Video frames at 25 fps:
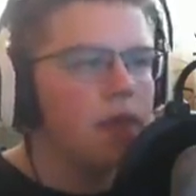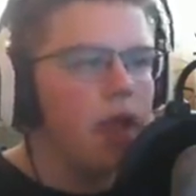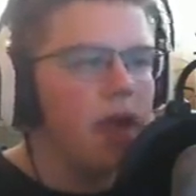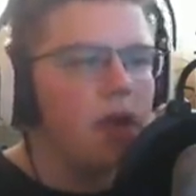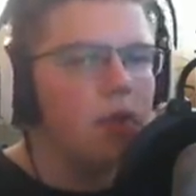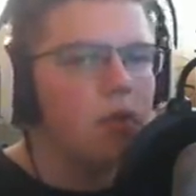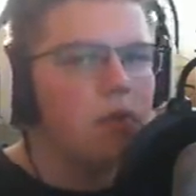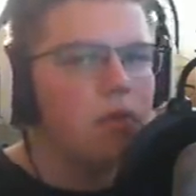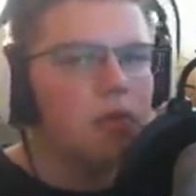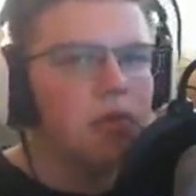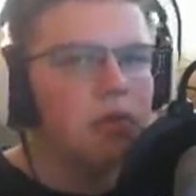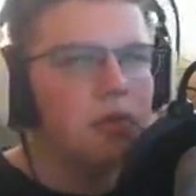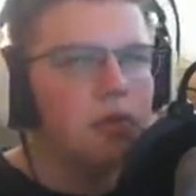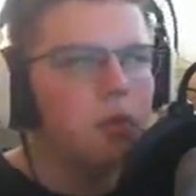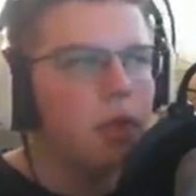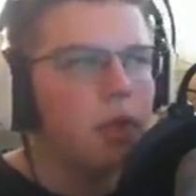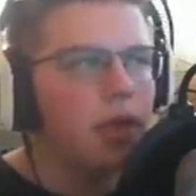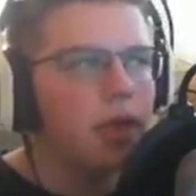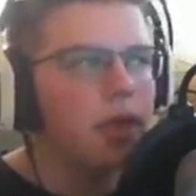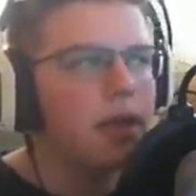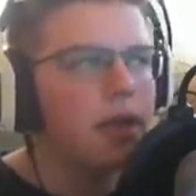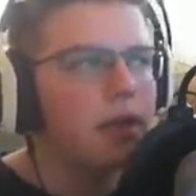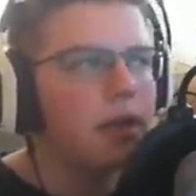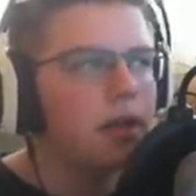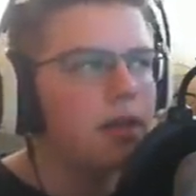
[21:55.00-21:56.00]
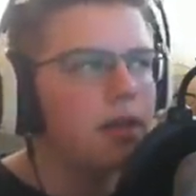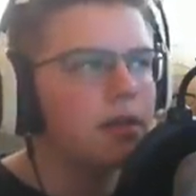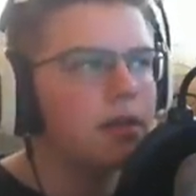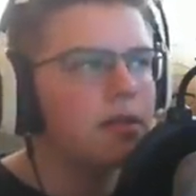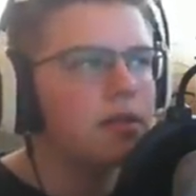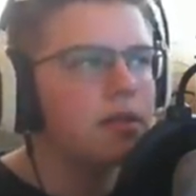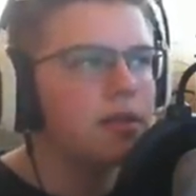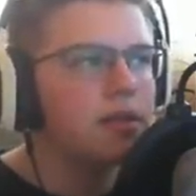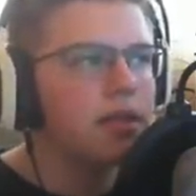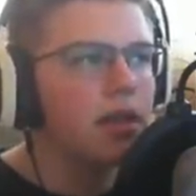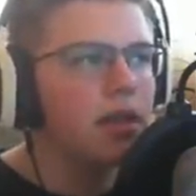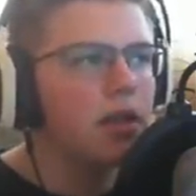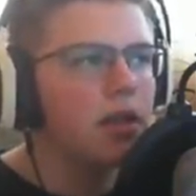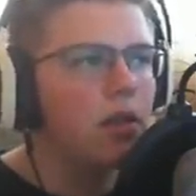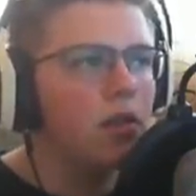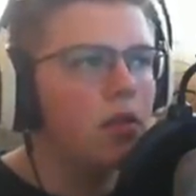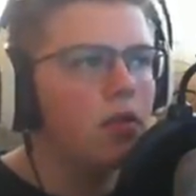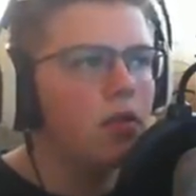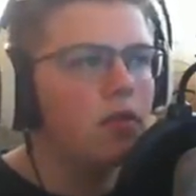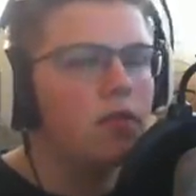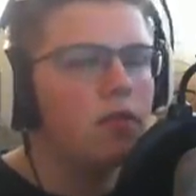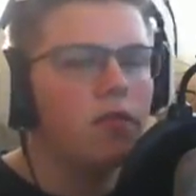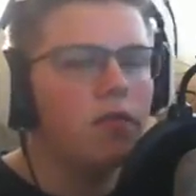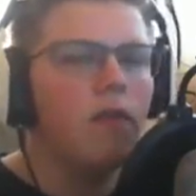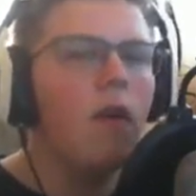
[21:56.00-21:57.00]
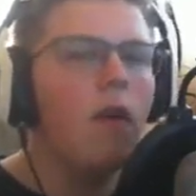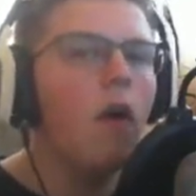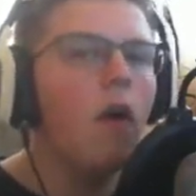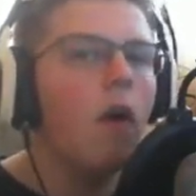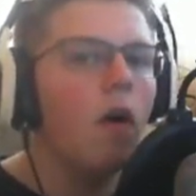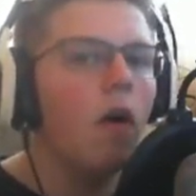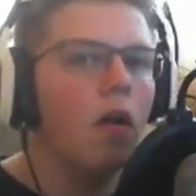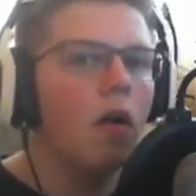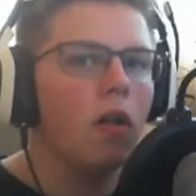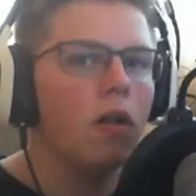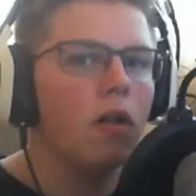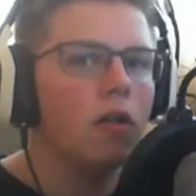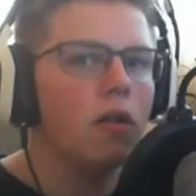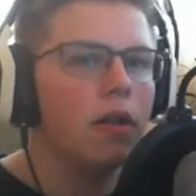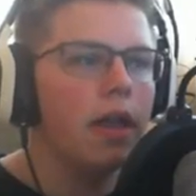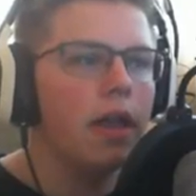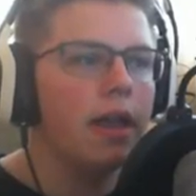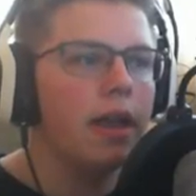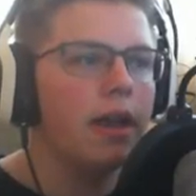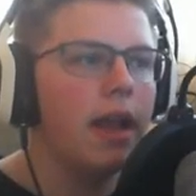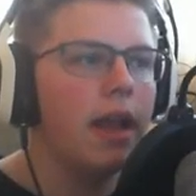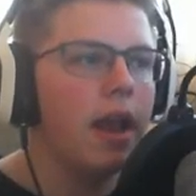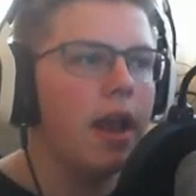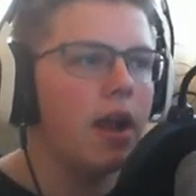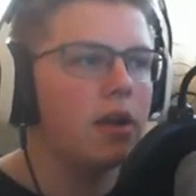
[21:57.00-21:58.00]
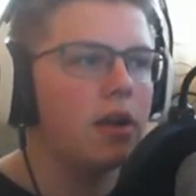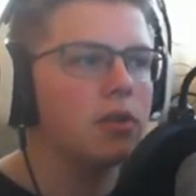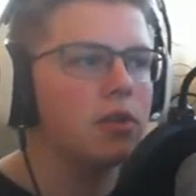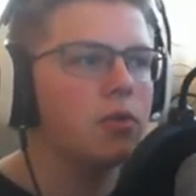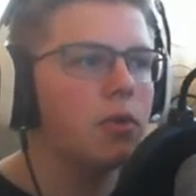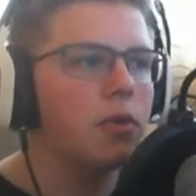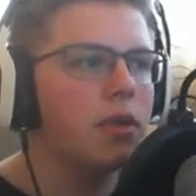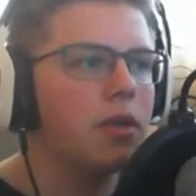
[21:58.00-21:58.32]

now squid still fall in air.